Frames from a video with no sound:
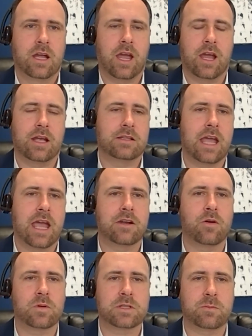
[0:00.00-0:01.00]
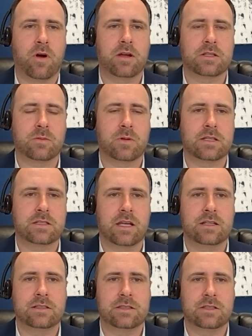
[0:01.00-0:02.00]
and they had no response when I
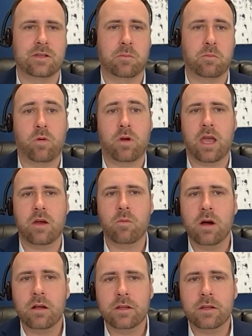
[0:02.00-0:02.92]
said to them, okay, well,